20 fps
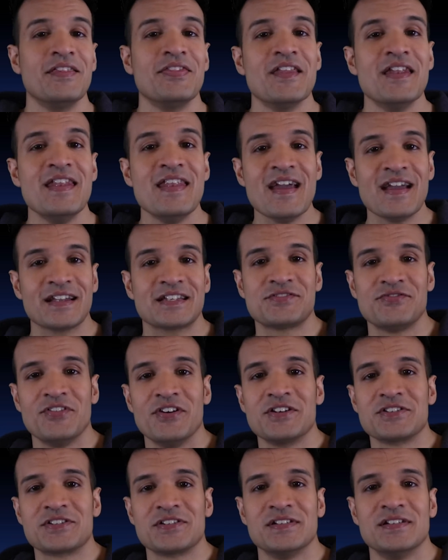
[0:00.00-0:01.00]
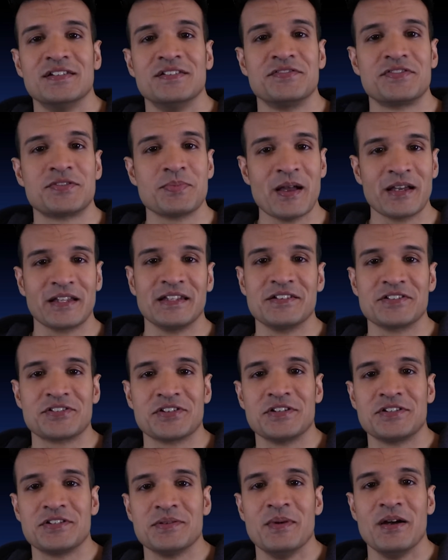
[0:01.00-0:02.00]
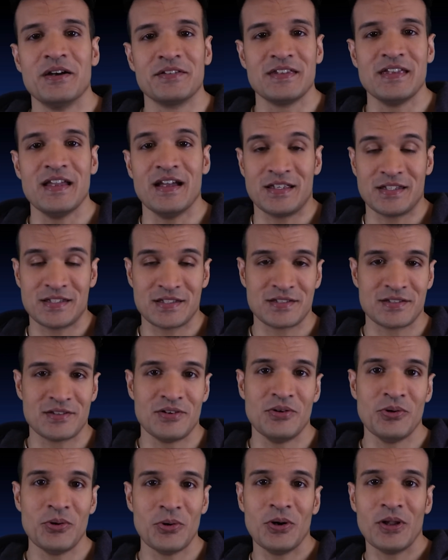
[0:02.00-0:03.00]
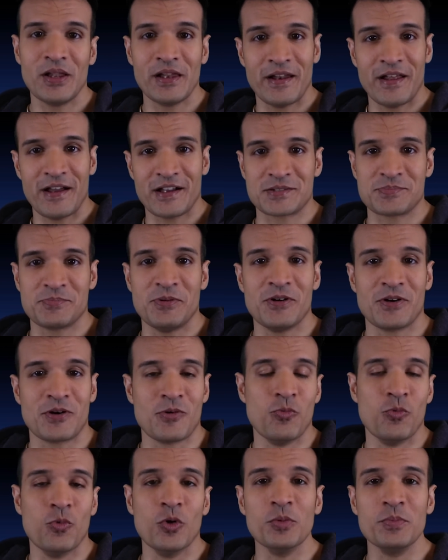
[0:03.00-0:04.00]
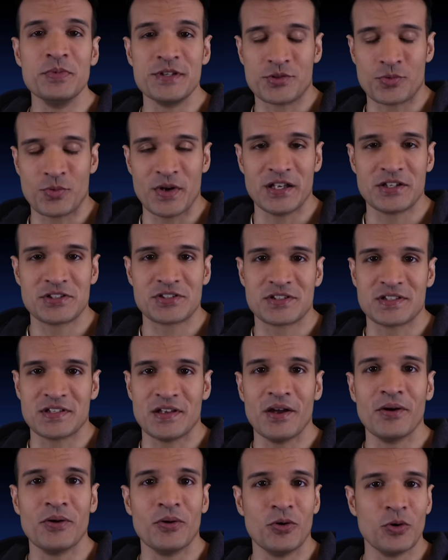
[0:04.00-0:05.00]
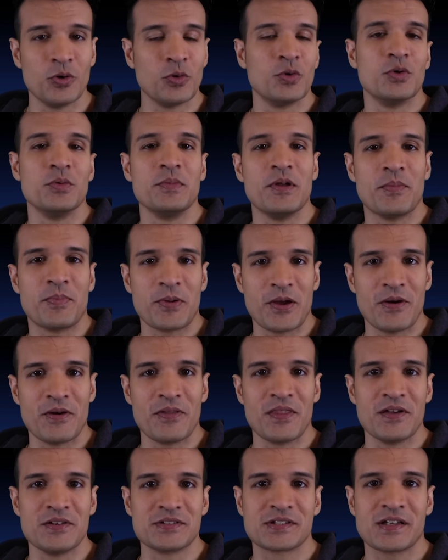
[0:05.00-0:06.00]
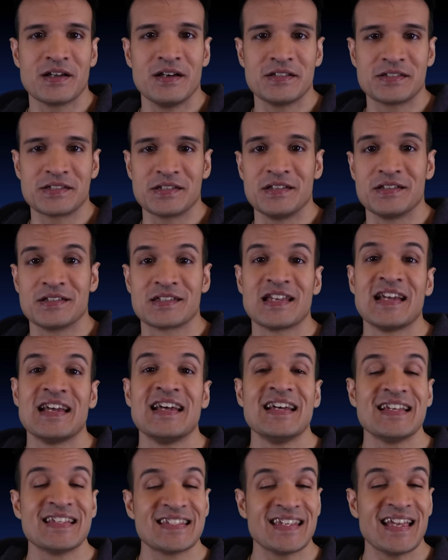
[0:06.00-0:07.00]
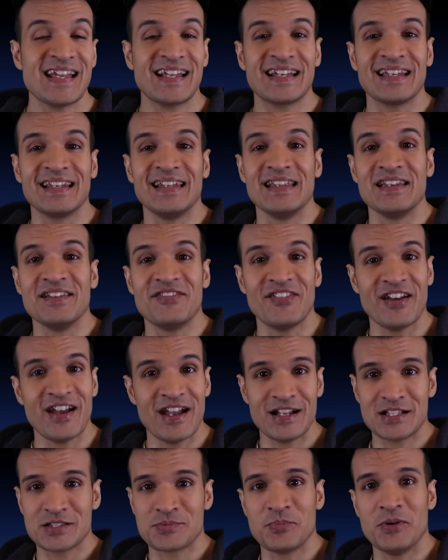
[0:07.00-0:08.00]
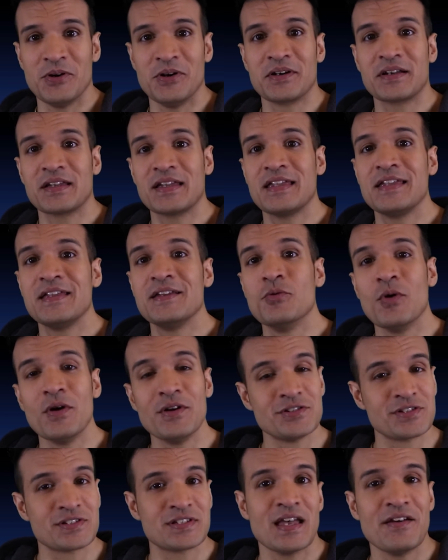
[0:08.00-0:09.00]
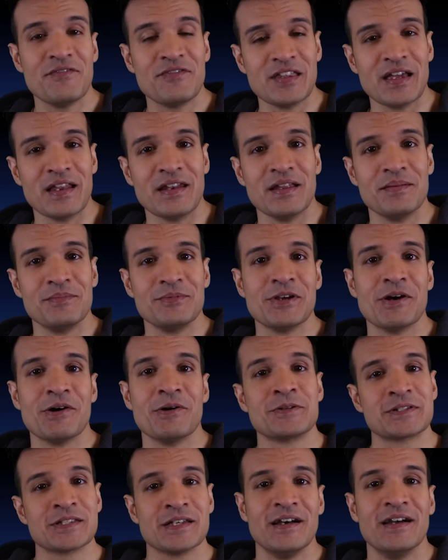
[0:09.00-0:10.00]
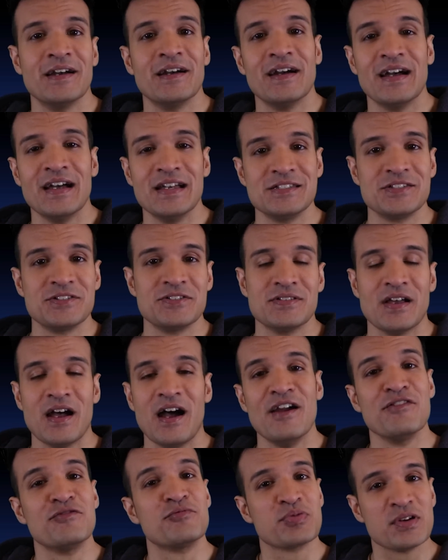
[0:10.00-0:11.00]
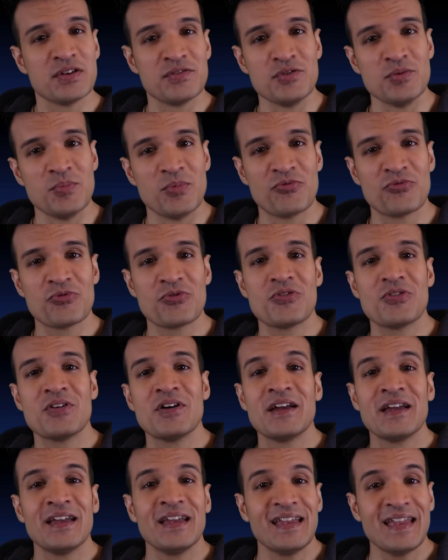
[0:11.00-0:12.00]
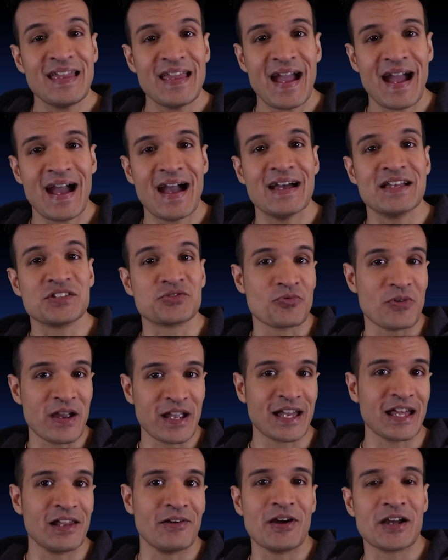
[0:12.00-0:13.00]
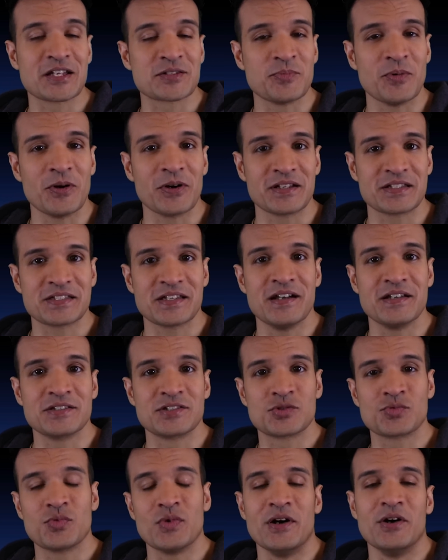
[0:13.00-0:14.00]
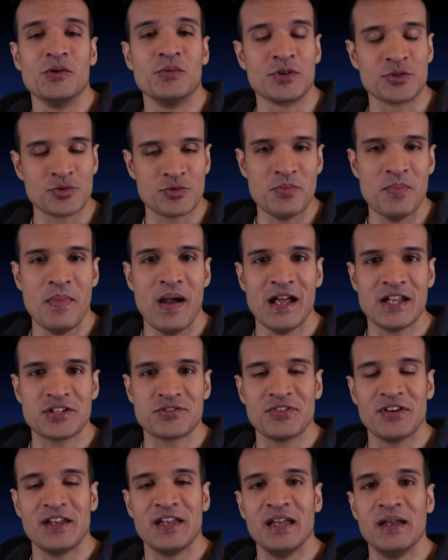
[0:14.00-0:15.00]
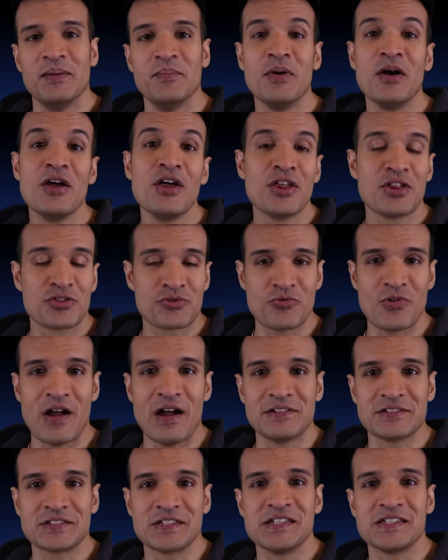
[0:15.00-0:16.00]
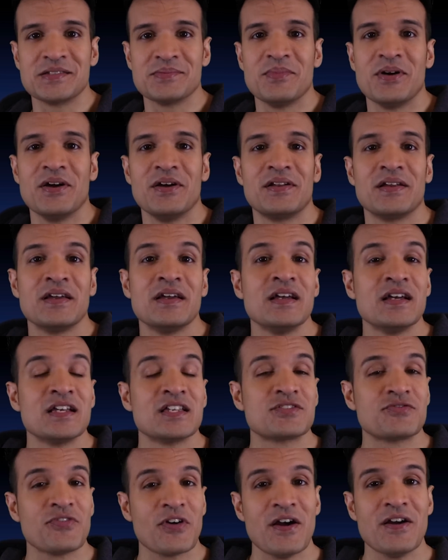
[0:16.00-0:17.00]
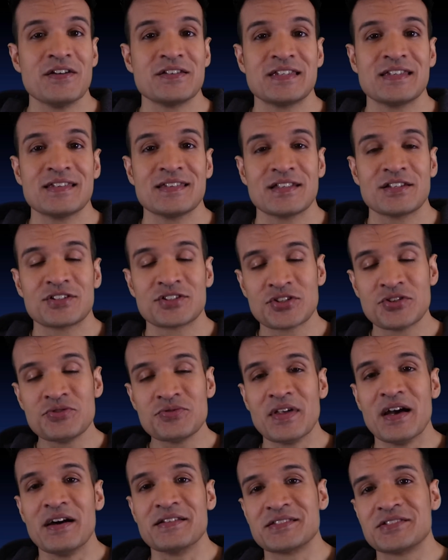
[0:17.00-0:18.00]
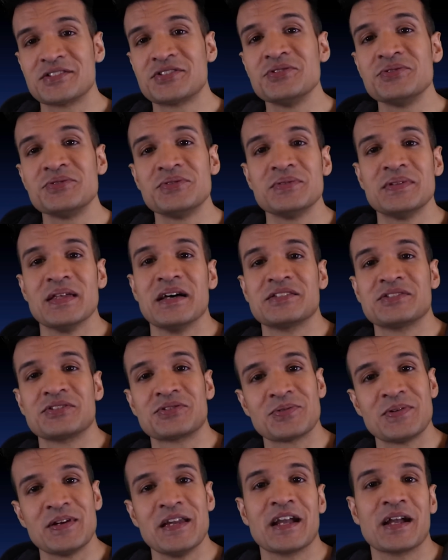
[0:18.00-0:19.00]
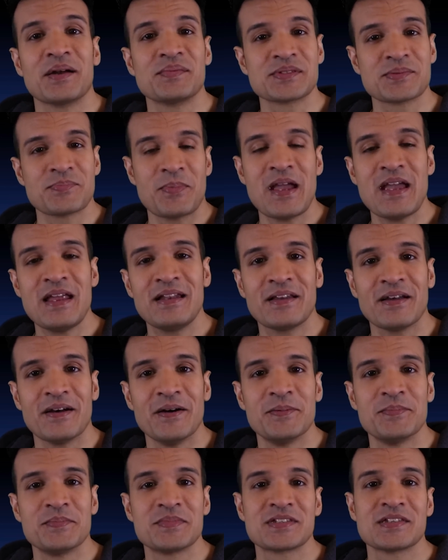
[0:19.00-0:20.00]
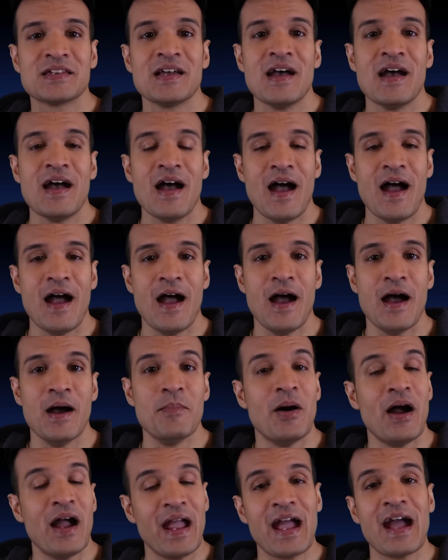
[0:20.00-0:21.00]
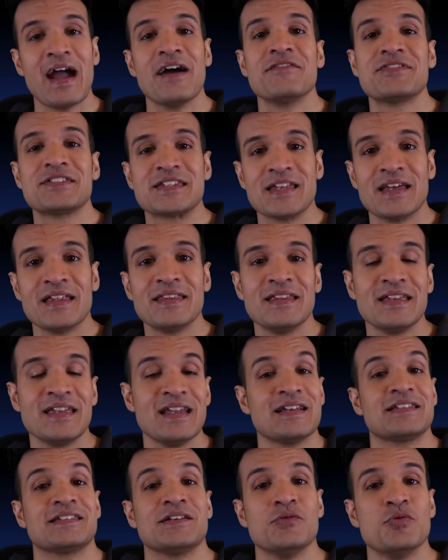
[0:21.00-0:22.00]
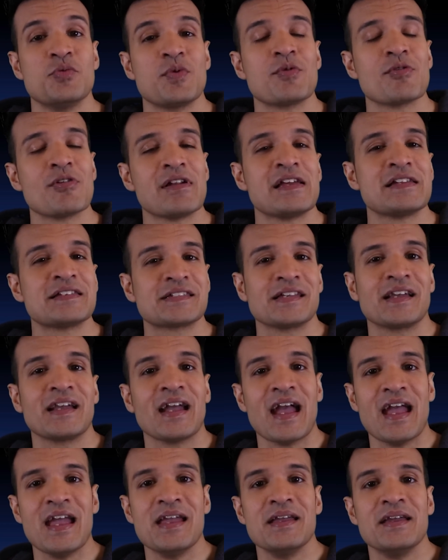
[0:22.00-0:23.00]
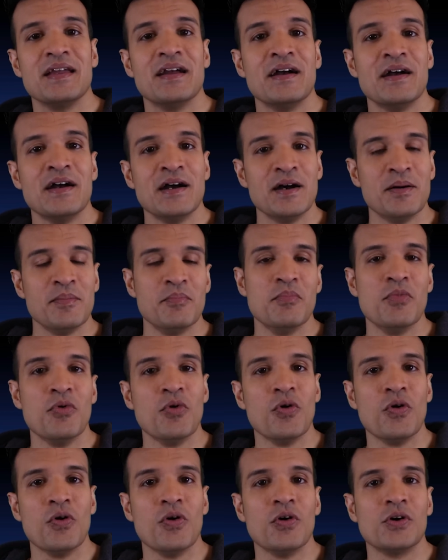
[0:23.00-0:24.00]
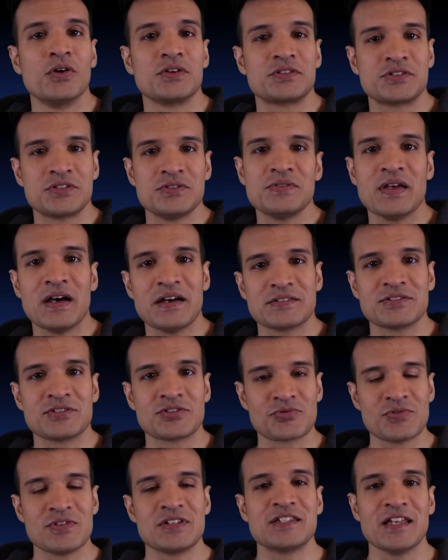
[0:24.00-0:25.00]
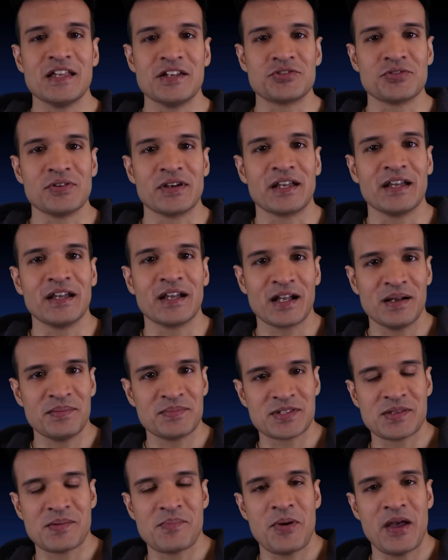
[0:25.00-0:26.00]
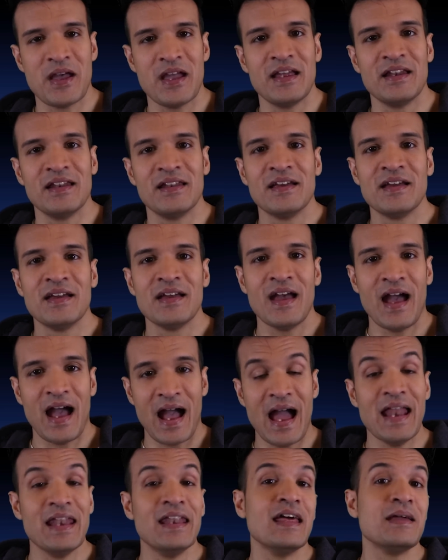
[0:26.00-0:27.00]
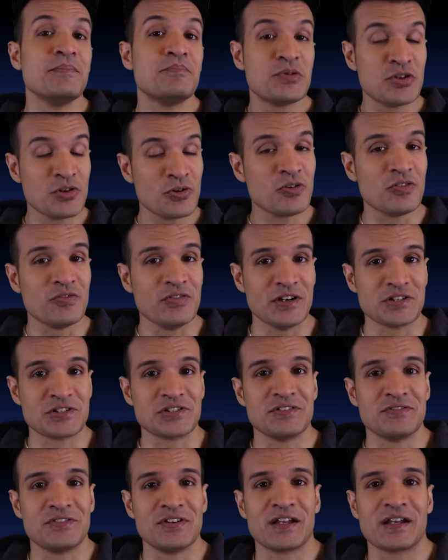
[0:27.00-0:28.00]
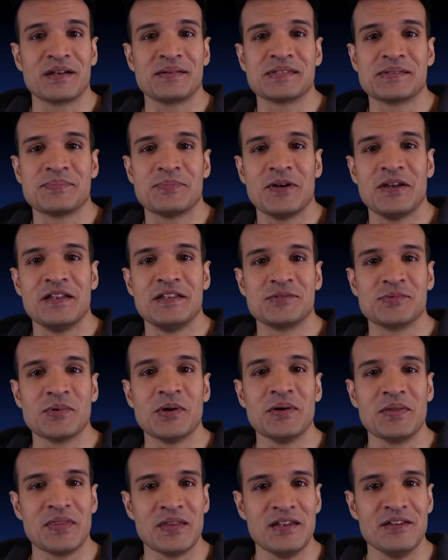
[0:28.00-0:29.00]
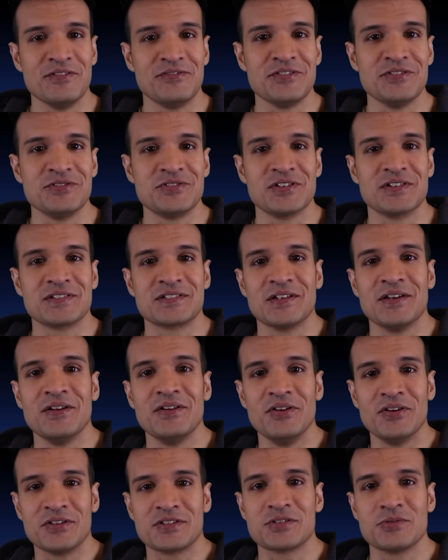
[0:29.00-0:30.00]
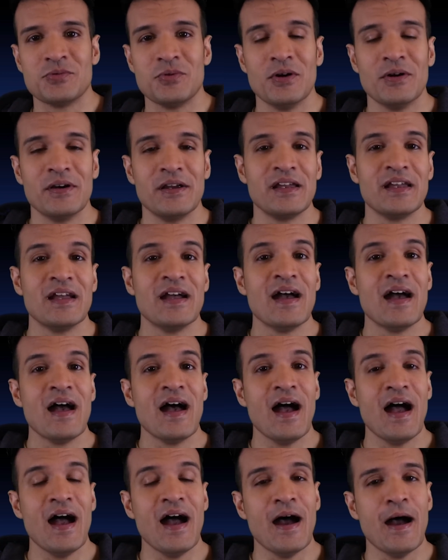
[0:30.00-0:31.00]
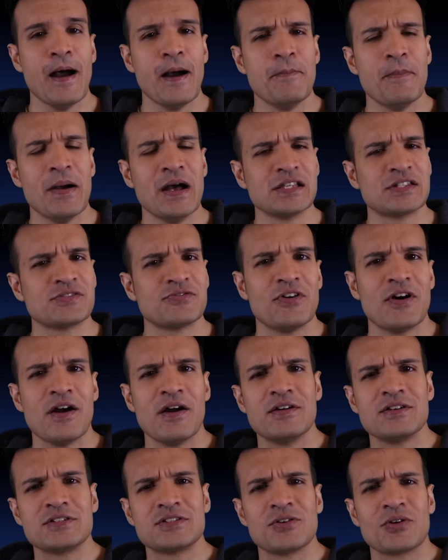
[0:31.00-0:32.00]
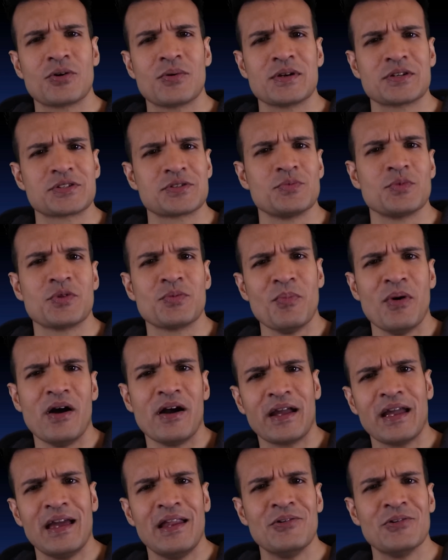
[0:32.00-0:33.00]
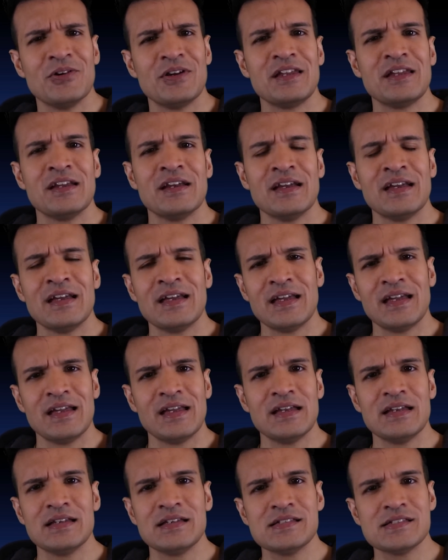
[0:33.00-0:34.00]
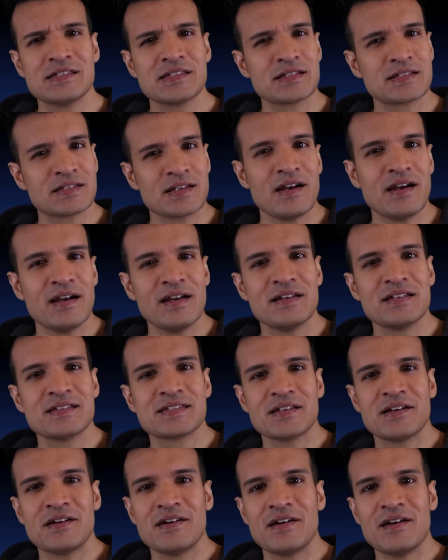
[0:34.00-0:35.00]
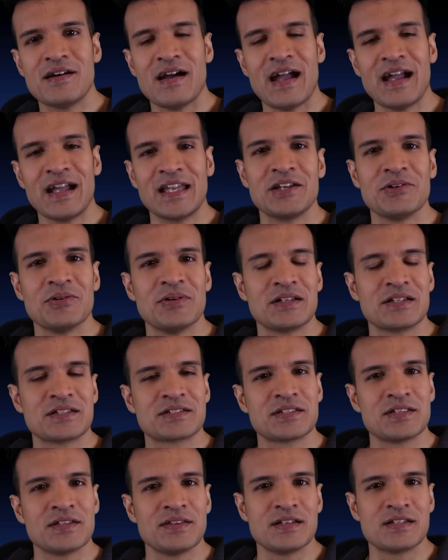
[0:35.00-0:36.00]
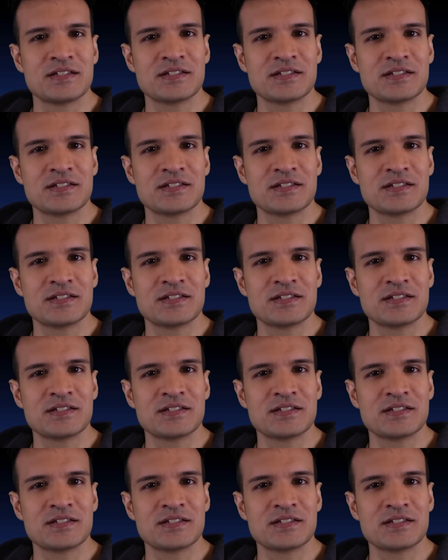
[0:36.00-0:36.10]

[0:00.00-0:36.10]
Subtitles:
in the next version of SmackDown Shut Your Mouth, yes, Hall and X-Pac will be switched, so Hall will be appearing in those cutscenes. Secondly, for X-Pac, he won't just have the NWO attire, as I've previewed before, he has regular X-Pac attires as well, which will match for him throughout season mode. As far as 2002, 2003, Here Comes the Pain comes, I have said that yes, I will be releasing a more 2003-centric Here Comes the Pain, and a pure version of Here Comes the Pain as well in the near future, so not to worry. As far as your question with Mark Henry, His attires are accurate to the